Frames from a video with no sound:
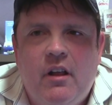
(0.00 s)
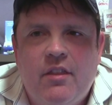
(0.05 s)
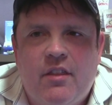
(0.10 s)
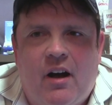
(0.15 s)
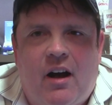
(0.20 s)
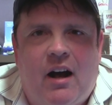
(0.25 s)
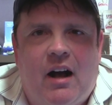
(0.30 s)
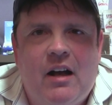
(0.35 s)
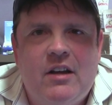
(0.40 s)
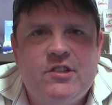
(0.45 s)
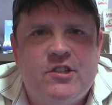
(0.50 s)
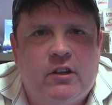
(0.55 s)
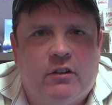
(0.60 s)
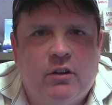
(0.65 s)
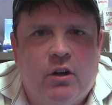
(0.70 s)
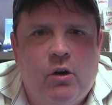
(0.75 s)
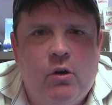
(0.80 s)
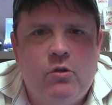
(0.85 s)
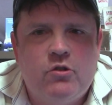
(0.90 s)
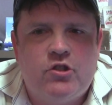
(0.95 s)
The highs, the
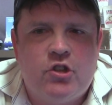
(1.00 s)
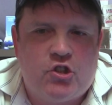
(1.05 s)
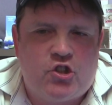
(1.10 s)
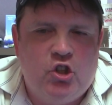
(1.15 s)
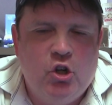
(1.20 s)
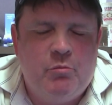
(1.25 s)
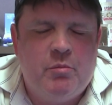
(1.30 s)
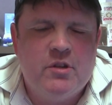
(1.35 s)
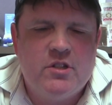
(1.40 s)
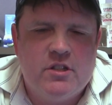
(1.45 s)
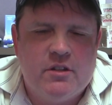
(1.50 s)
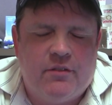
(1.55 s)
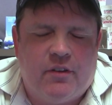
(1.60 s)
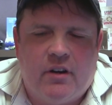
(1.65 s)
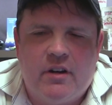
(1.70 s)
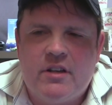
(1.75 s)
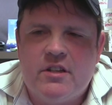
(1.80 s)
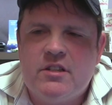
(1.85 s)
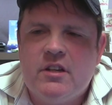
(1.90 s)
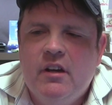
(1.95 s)
lows, the stupids, the
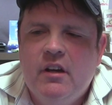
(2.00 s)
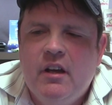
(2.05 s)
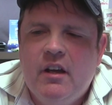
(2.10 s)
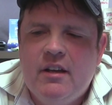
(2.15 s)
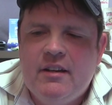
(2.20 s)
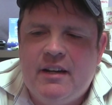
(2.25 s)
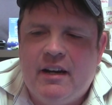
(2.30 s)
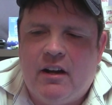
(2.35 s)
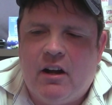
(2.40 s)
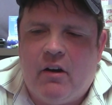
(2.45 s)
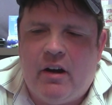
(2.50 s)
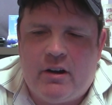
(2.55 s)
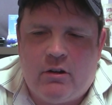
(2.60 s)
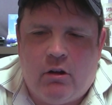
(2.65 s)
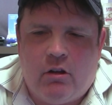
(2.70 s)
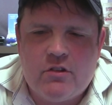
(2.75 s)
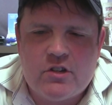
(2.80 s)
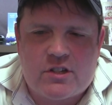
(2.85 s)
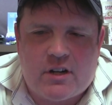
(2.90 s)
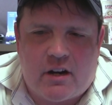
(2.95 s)
funnies, and
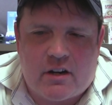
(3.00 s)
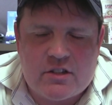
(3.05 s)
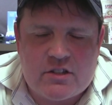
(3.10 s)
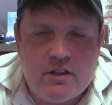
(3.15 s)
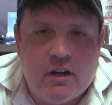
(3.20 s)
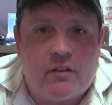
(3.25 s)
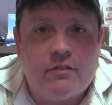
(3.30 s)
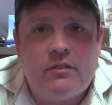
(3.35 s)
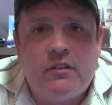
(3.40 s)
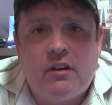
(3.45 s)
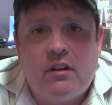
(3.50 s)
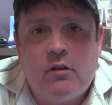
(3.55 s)
all this kind of stuff.